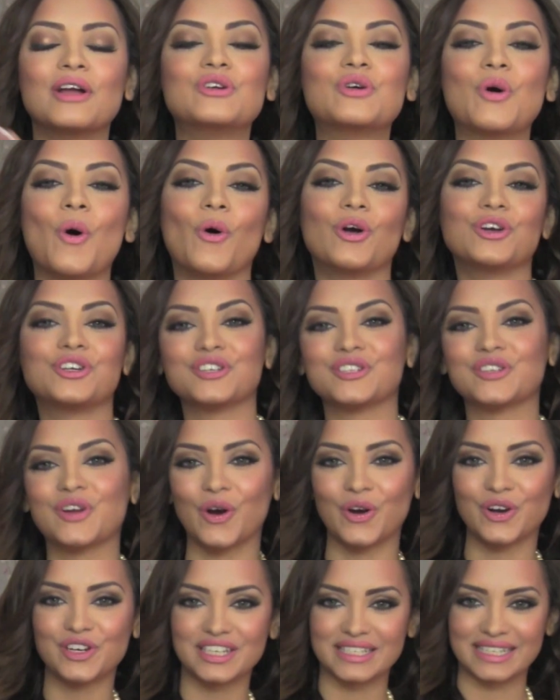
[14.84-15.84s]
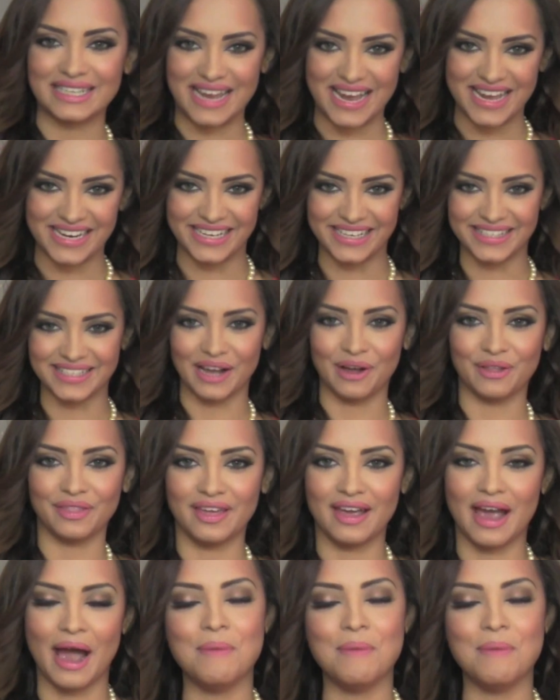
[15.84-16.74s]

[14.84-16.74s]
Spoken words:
gorgeous ladies out there.